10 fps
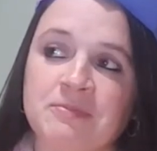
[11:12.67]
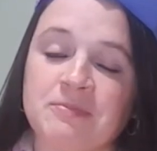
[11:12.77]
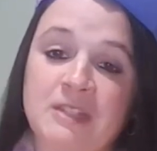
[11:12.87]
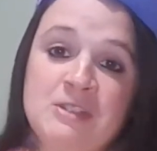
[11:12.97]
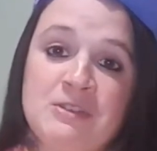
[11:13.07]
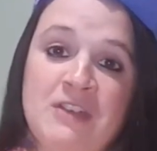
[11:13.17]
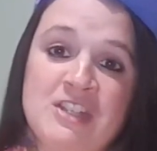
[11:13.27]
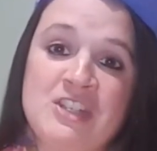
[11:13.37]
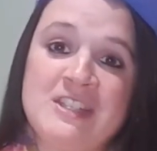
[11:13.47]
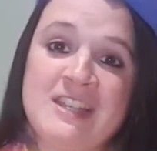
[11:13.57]
That's what
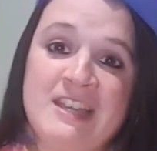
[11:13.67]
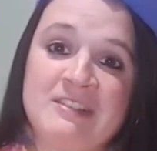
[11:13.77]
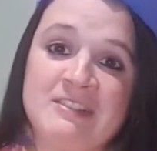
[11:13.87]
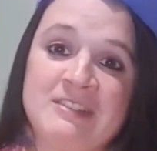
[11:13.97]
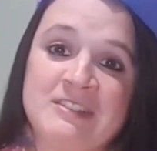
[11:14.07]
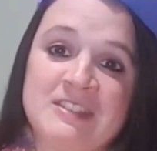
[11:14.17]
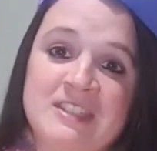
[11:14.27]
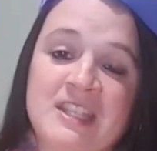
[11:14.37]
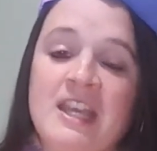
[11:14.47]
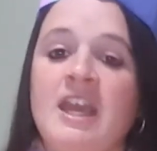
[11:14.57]
Vashti said.
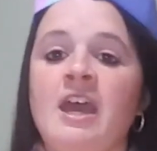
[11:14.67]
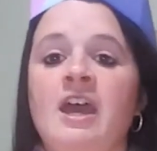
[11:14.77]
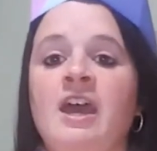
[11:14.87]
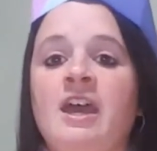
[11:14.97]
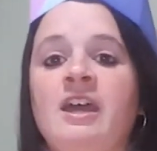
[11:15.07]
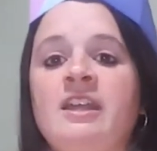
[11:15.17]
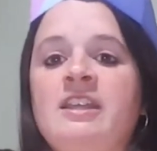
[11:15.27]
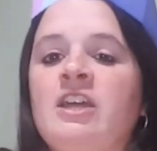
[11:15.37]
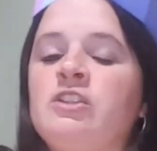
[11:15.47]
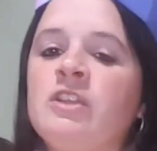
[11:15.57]

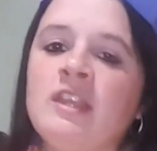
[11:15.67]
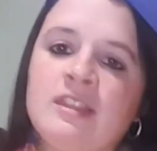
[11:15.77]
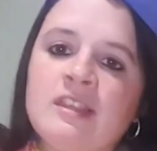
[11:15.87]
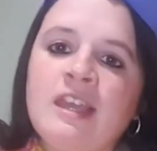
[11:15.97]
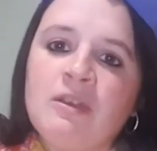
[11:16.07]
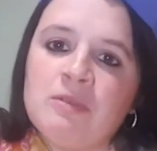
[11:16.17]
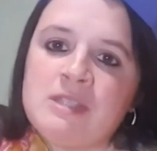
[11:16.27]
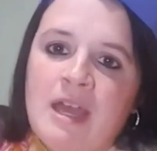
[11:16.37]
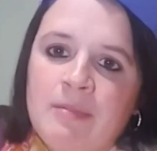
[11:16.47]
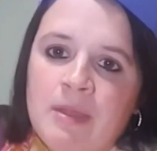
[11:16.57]
Now, do you think the king was
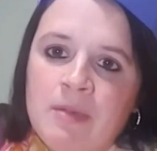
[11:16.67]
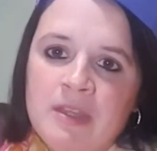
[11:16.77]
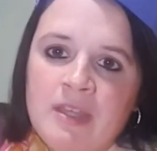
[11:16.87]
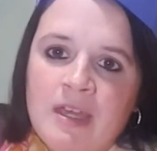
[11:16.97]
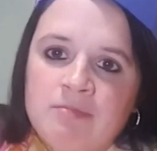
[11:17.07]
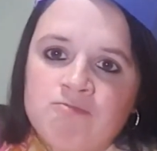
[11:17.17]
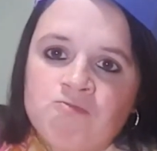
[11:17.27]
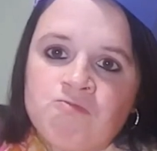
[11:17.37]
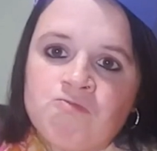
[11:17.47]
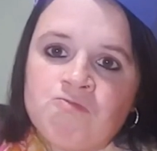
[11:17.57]
happy about that?
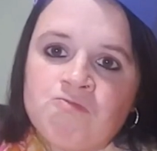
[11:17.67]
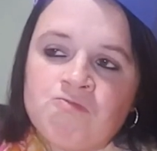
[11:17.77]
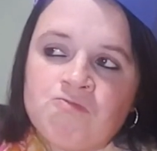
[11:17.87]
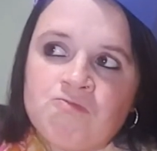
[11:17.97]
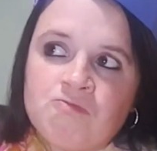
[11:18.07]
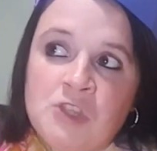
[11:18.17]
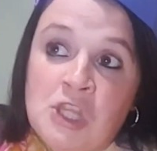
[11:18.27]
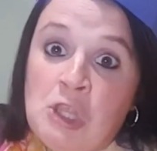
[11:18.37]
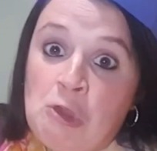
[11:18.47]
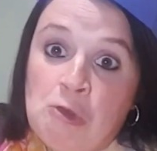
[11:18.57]

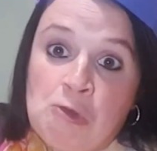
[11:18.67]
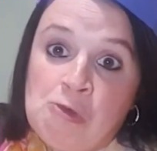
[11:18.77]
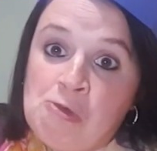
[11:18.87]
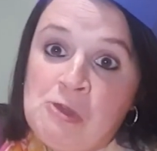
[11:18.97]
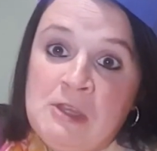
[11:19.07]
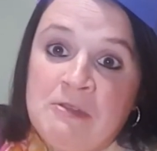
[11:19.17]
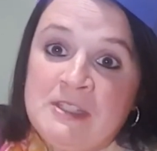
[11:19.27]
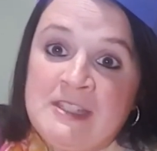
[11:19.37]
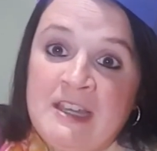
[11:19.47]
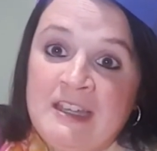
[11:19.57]
No, he
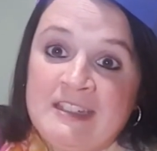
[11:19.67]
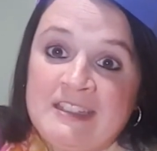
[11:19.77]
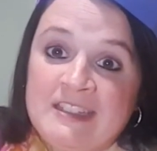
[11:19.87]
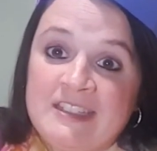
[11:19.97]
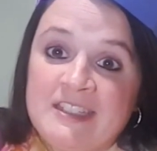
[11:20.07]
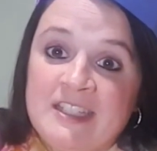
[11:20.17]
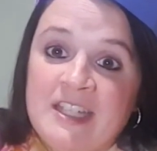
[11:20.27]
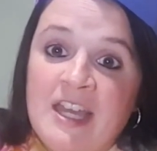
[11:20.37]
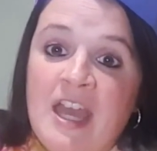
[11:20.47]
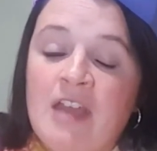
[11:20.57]
was not.
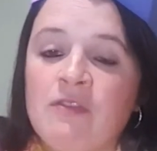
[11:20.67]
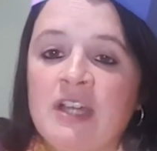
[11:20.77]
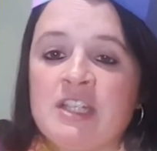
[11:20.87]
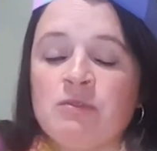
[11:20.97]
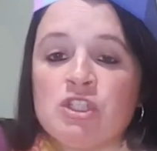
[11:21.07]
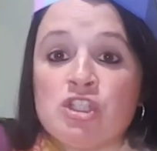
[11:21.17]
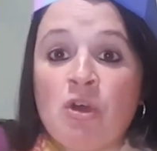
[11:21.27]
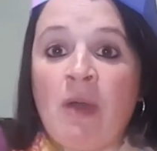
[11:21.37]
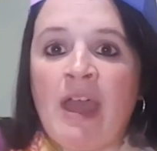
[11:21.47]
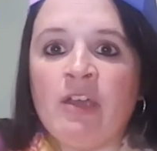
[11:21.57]
In fact, he was
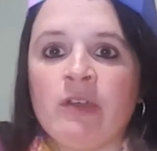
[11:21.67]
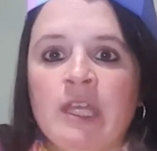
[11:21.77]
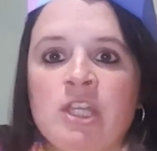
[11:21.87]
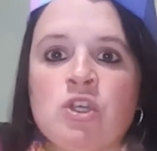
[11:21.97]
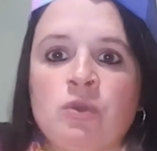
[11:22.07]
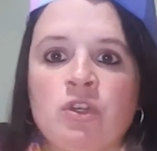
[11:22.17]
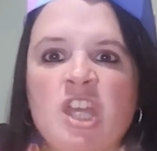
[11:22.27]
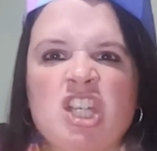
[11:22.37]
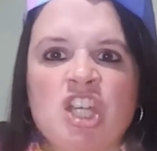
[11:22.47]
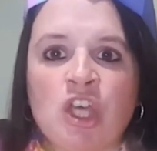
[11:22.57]
so angry he told her
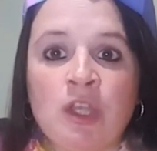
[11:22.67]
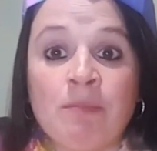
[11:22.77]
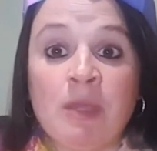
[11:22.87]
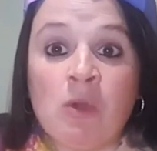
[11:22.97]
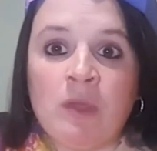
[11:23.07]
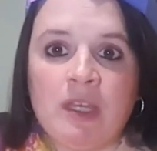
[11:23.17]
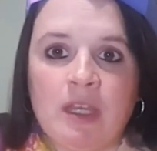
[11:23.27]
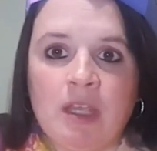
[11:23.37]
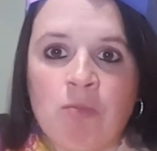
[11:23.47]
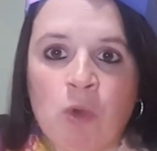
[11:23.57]
that she couldn't be queen
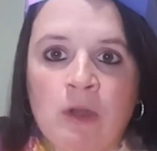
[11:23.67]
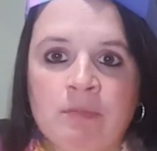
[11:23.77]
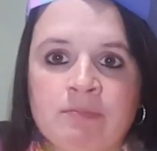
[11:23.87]
anymore.